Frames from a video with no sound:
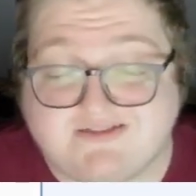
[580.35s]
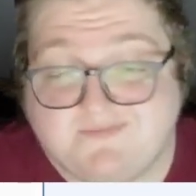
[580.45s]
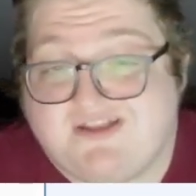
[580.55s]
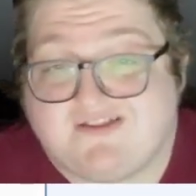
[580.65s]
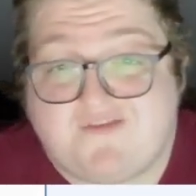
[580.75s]
I
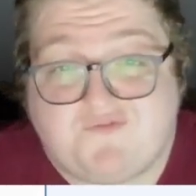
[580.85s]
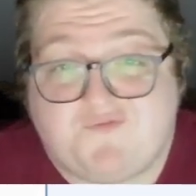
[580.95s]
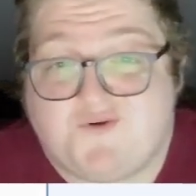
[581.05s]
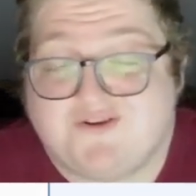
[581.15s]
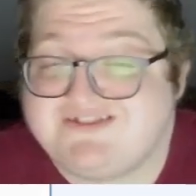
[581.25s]
mean, 11
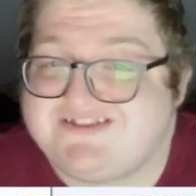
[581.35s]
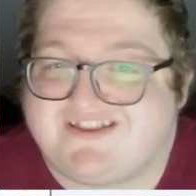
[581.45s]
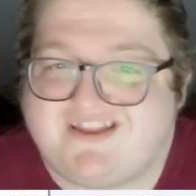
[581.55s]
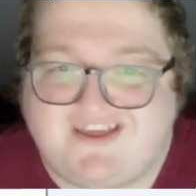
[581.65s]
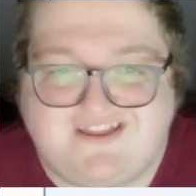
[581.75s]
forwards
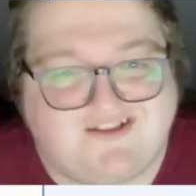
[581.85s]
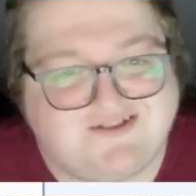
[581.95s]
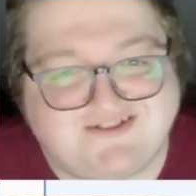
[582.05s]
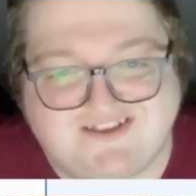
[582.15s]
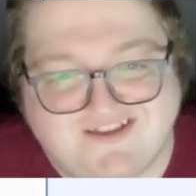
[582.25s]
tonight,
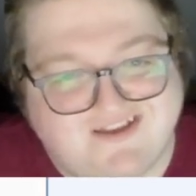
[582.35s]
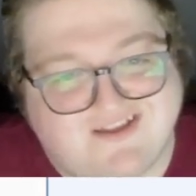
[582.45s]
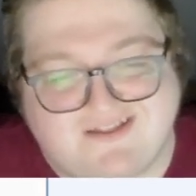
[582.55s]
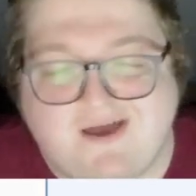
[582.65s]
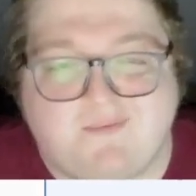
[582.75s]
there's
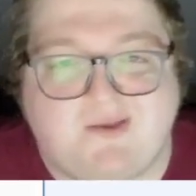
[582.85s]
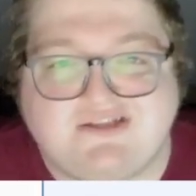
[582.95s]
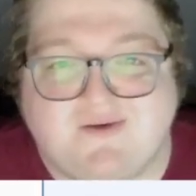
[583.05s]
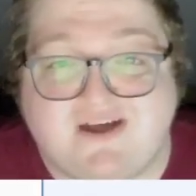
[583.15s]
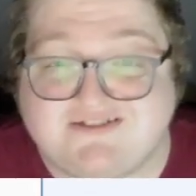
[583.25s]
not many
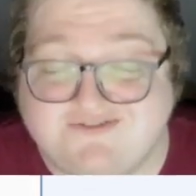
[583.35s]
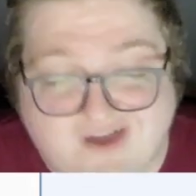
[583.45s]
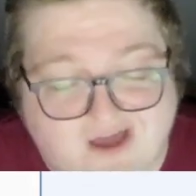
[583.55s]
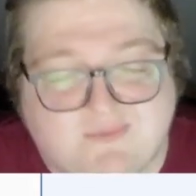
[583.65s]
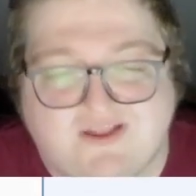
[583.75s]
spots. You've
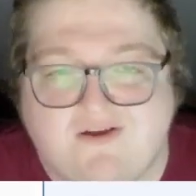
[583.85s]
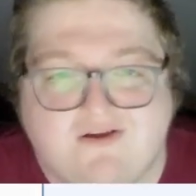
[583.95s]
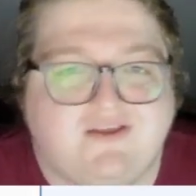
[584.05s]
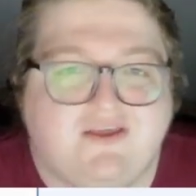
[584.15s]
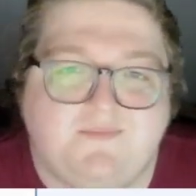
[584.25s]
got to play
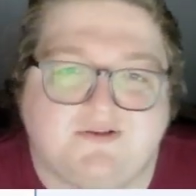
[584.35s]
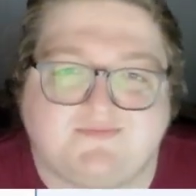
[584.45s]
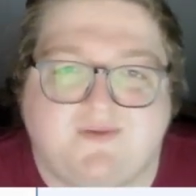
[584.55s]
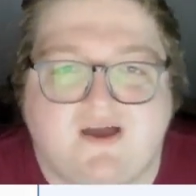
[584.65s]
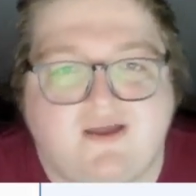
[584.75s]
hard to keep your
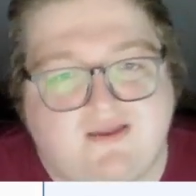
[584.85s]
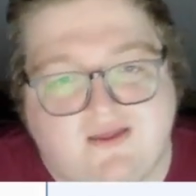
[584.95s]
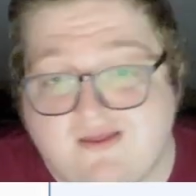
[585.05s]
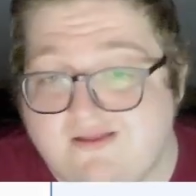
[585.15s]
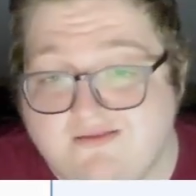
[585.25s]
spot,
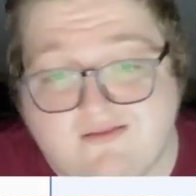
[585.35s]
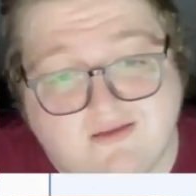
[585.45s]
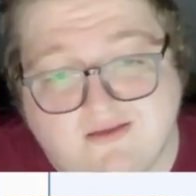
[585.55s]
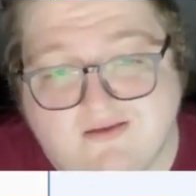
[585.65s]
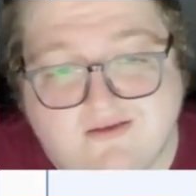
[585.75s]
and
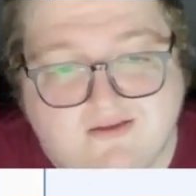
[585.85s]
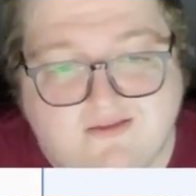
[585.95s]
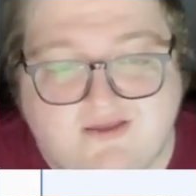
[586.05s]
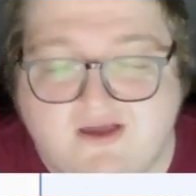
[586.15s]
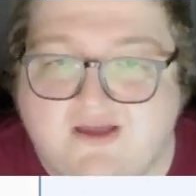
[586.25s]

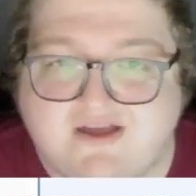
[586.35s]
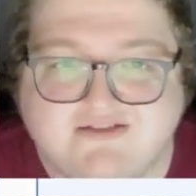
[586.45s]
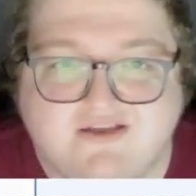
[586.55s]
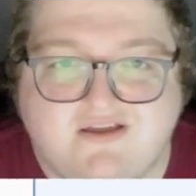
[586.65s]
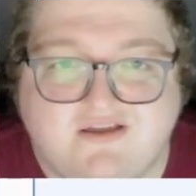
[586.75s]
the young guys
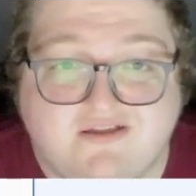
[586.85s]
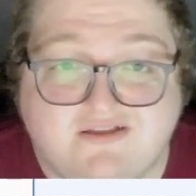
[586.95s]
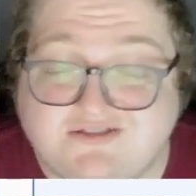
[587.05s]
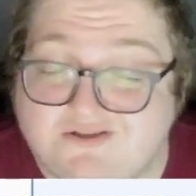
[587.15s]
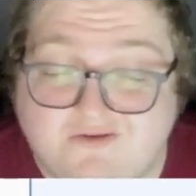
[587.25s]
are going
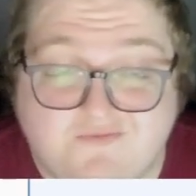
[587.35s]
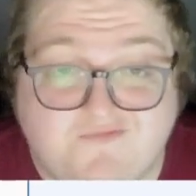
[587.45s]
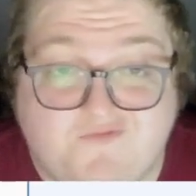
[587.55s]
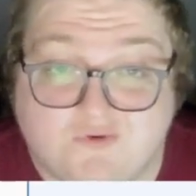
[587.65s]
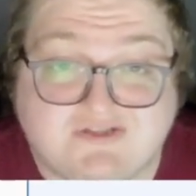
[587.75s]
to start
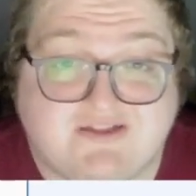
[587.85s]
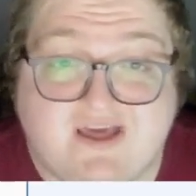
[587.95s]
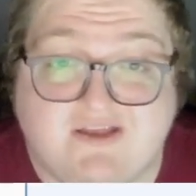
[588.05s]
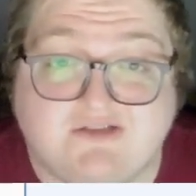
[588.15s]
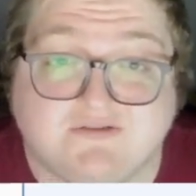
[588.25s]
forcing
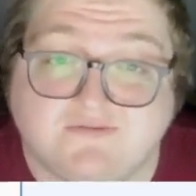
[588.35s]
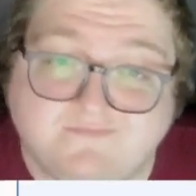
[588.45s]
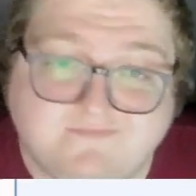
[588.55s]
that issue.